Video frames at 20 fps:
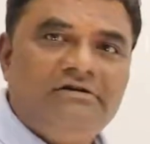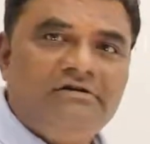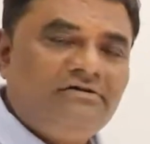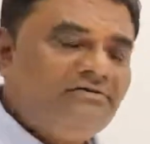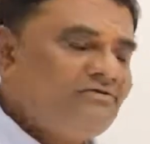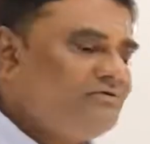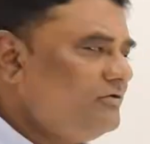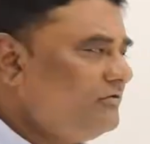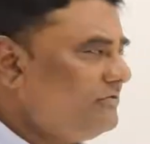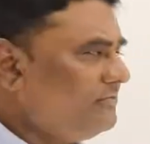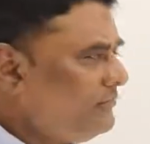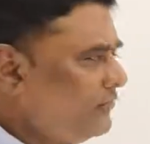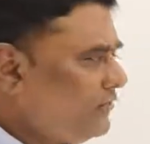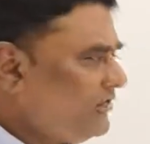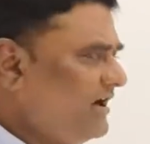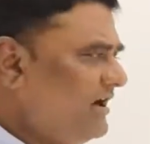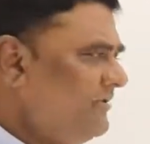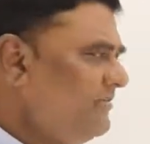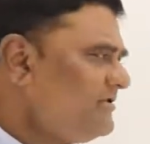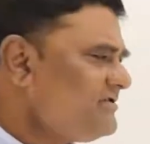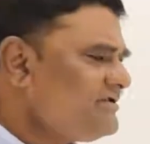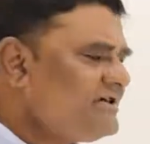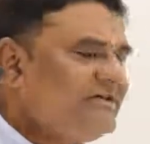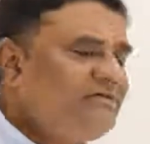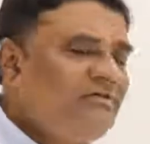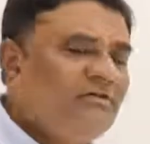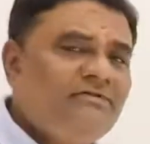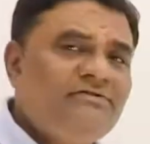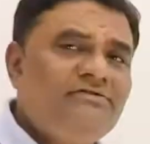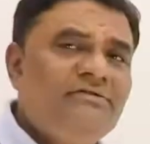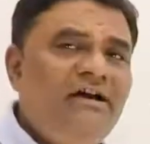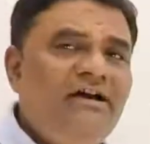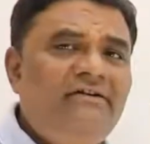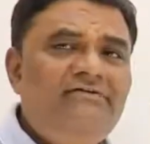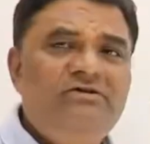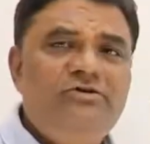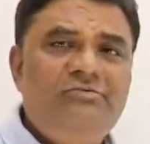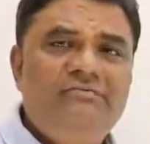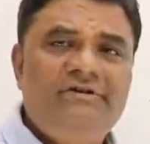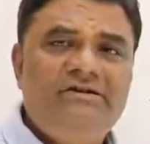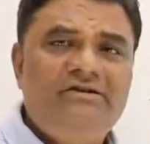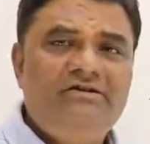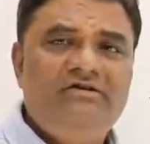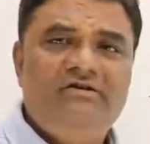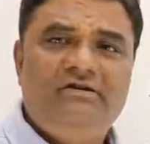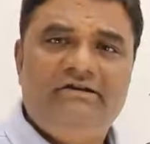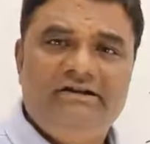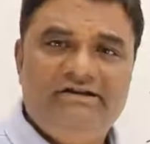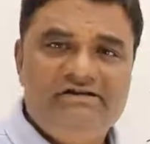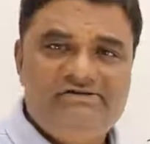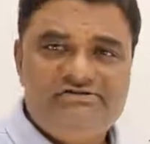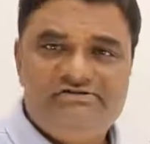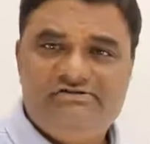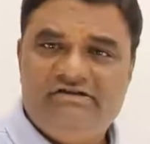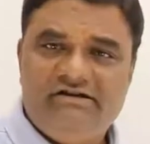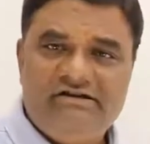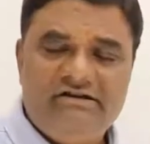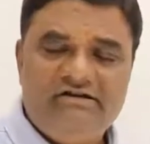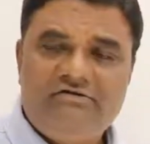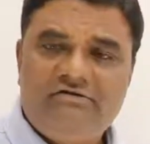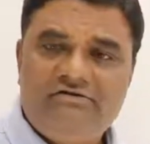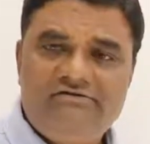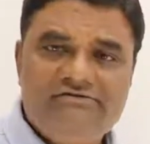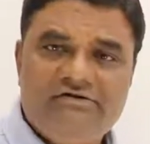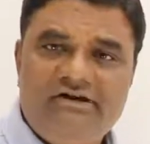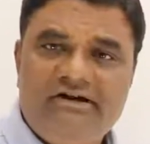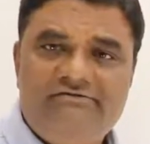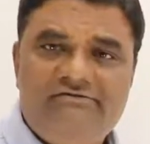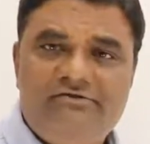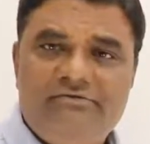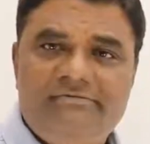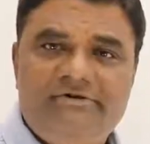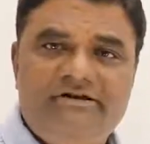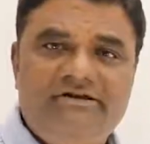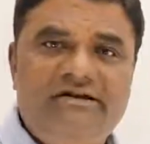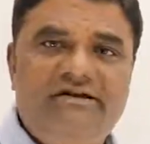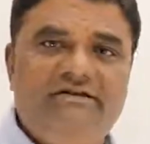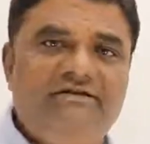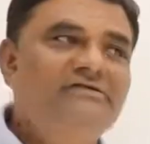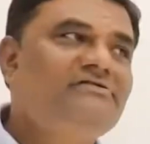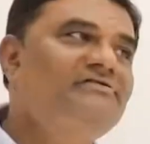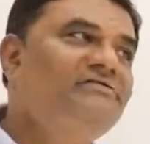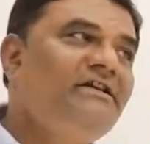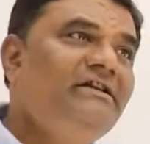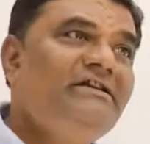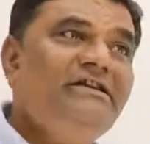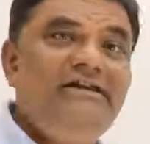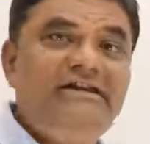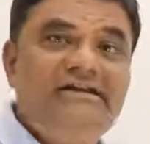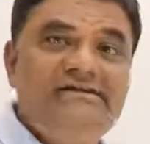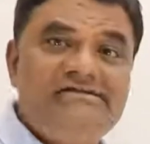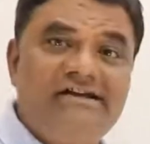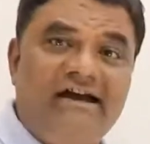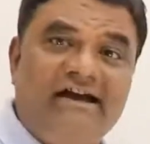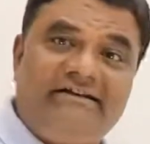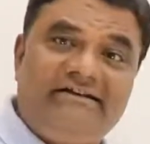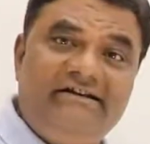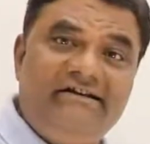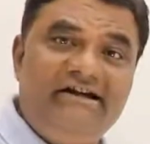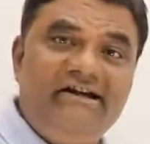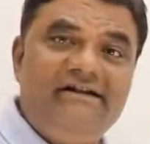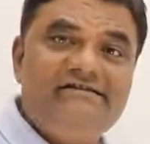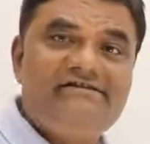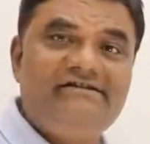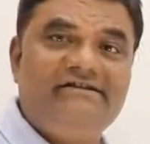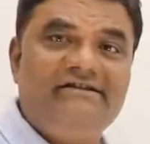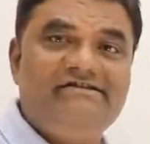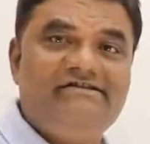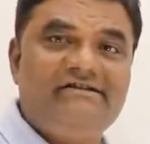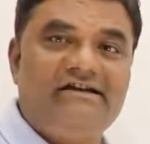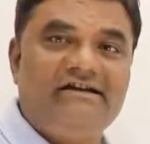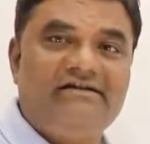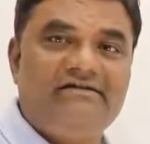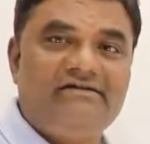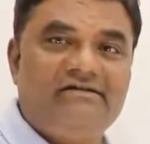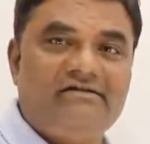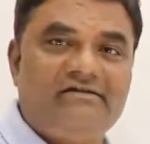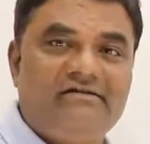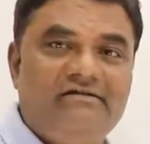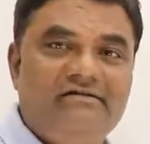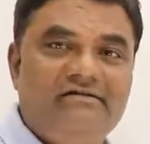So programmers can also have domain knowledge. They can also have domain knowledge. Then he is acting as a designer.